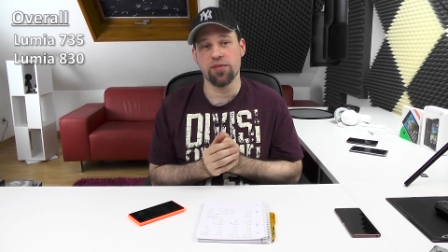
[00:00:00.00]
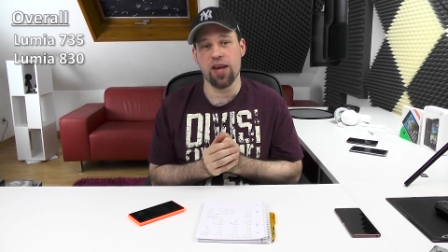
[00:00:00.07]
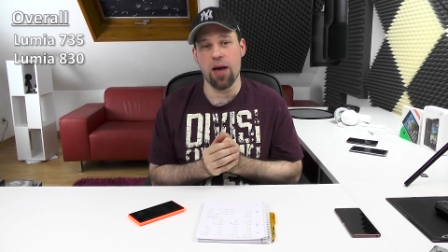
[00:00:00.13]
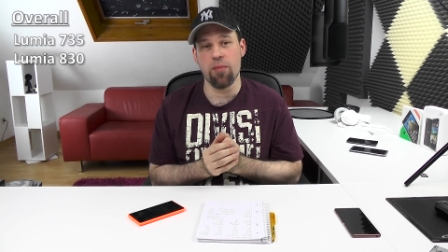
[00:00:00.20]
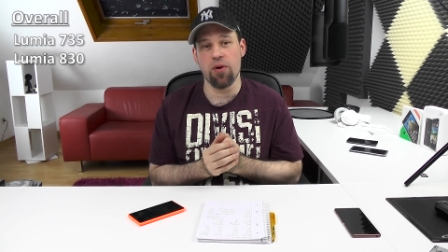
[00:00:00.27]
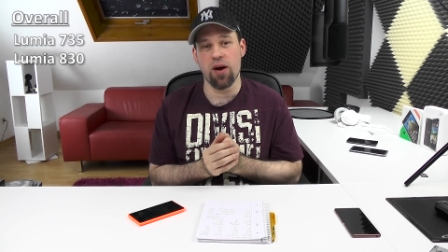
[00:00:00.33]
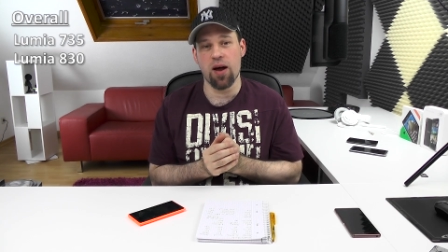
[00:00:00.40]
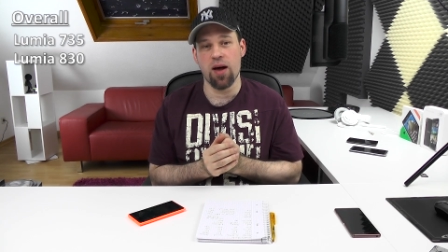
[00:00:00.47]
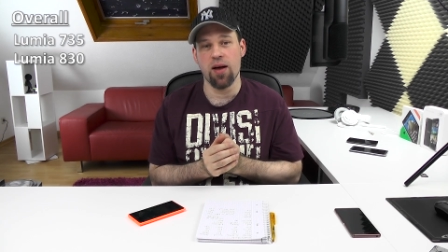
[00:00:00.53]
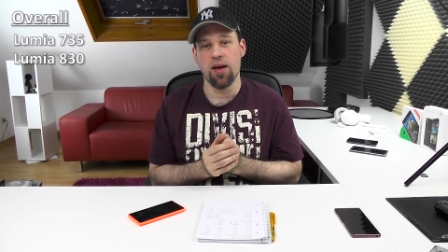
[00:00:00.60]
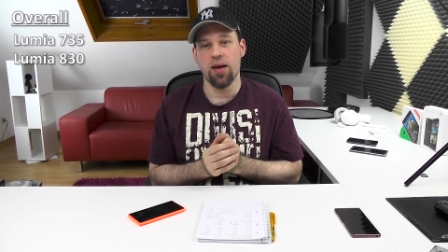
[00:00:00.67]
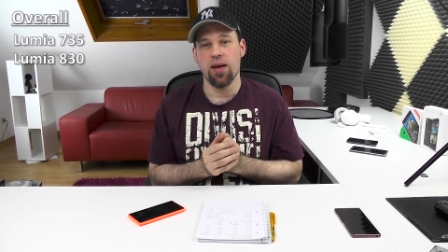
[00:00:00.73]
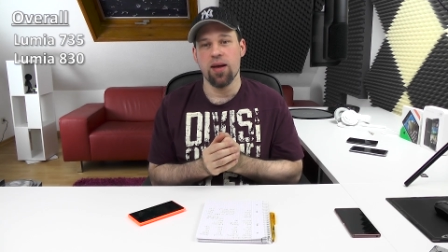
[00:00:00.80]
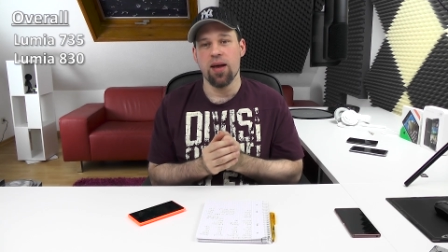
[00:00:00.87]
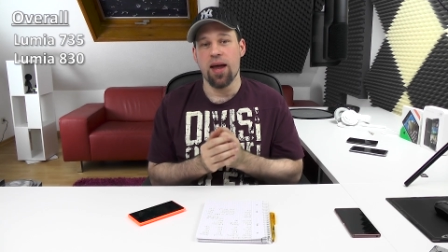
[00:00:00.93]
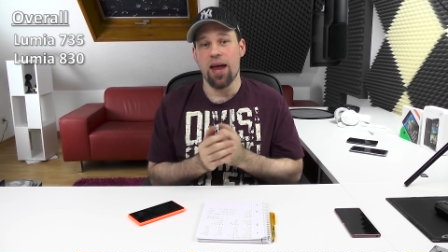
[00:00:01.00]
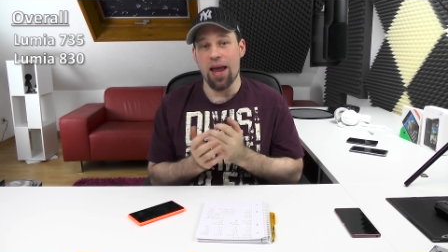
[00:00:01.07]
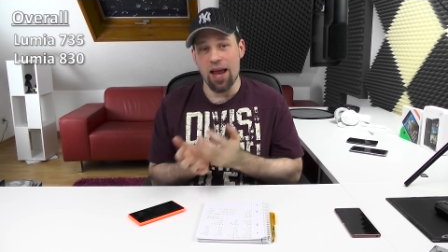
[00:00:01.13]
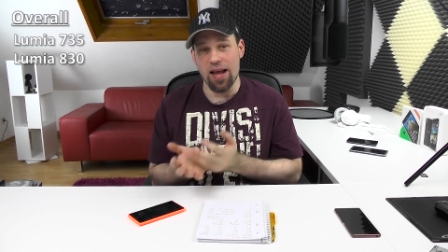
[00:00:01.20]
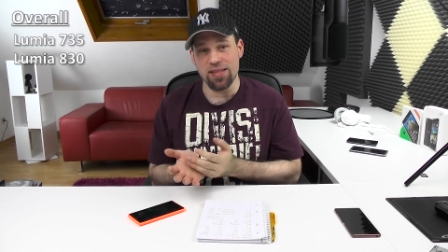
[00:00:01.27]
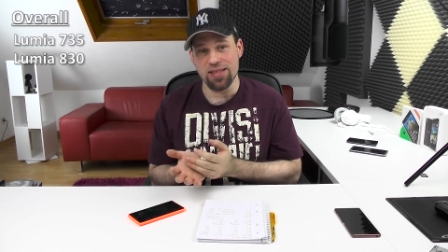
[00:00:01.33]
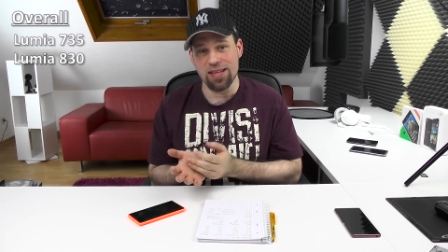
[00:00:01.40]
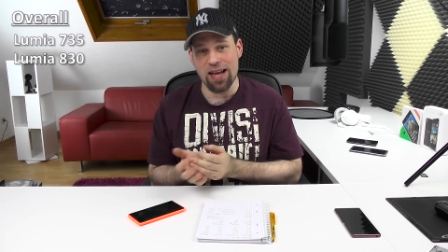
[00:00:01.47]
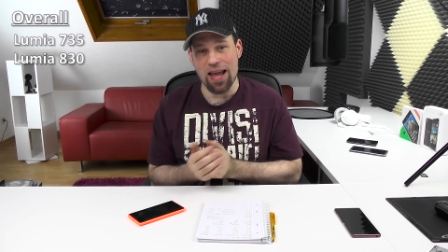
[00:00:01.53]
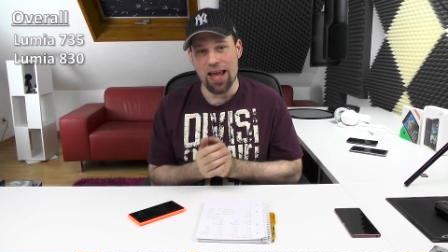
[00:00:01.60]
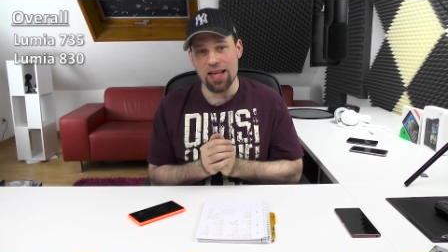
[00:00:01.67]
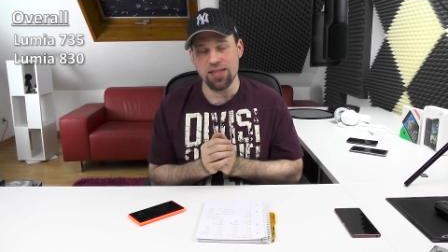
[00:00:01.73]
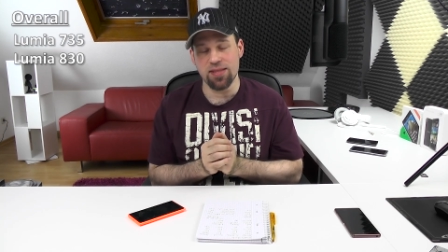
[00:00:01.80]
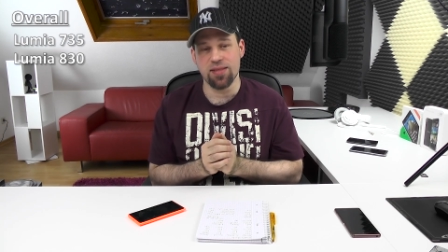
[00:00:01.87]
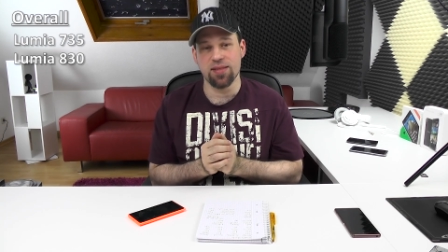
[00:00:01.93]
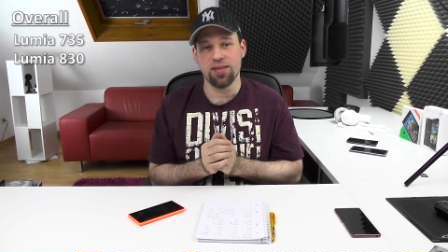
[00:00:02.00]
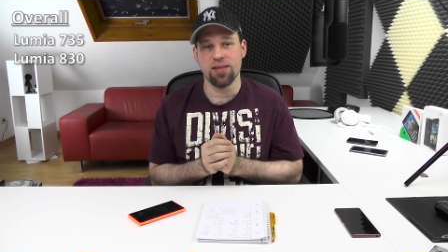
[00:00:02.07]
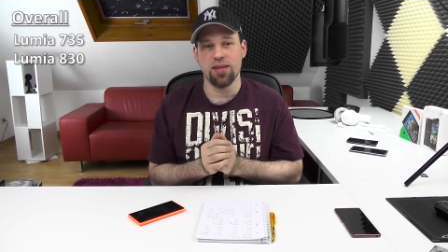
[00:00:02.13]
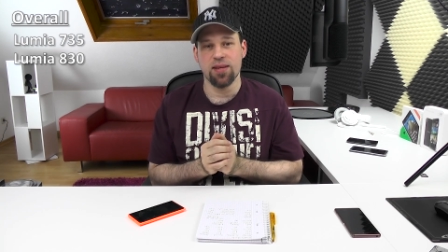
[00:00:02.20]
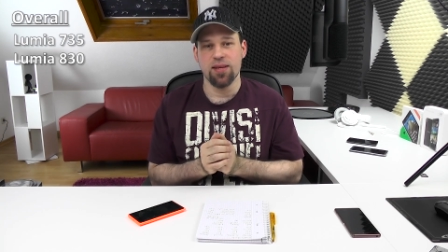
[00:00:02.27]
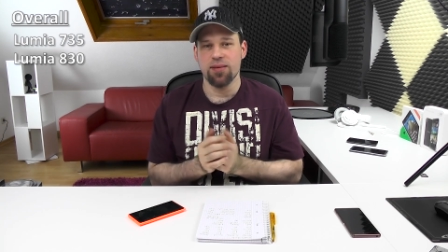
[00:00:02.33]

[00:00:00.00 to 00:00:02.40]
camera, has glance.